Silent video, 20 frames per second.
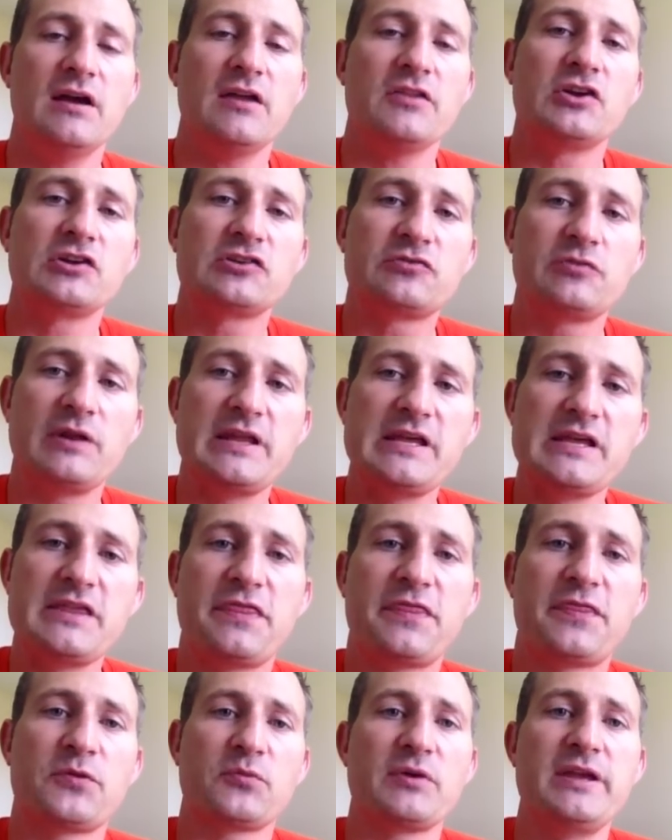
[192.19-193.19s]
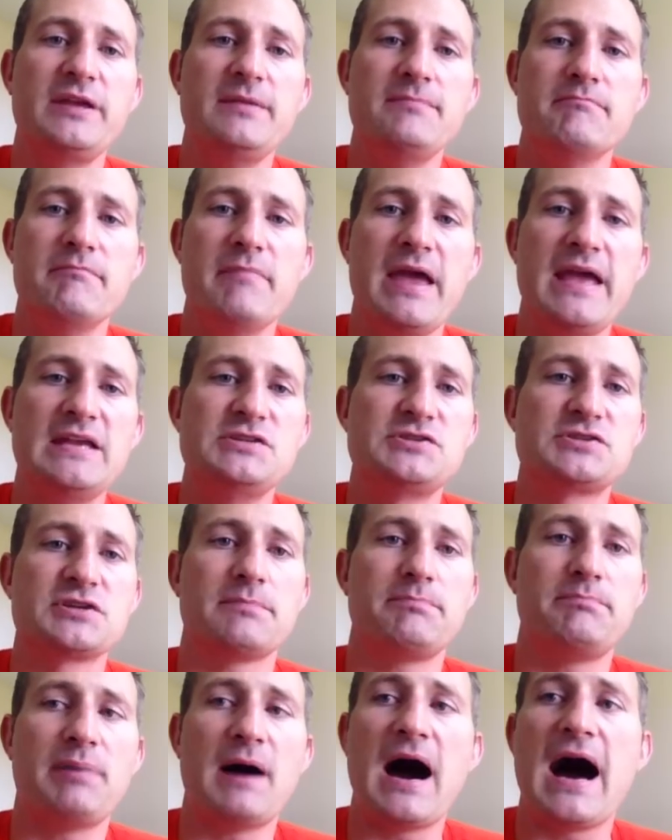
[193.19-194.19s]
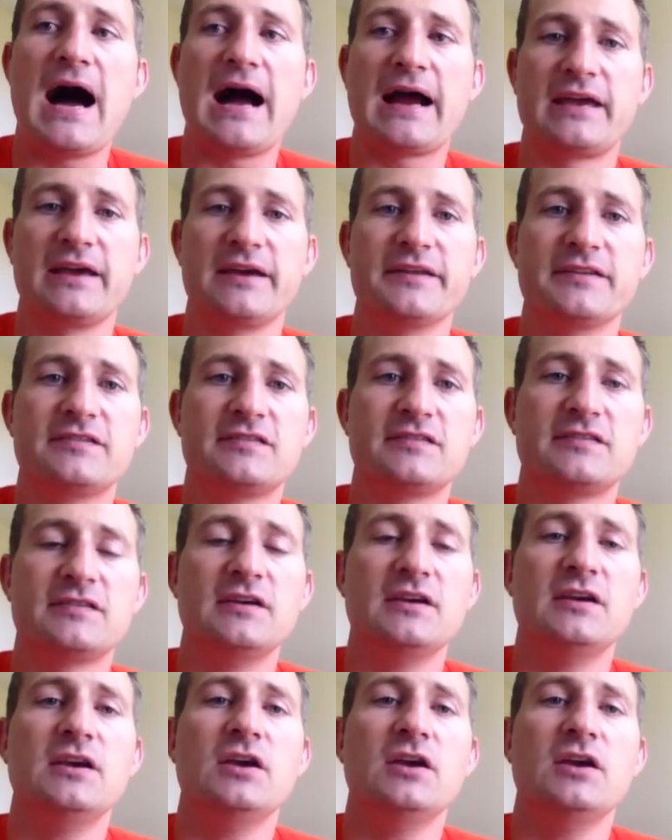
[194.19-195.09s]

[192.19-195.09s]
There's really three major pockets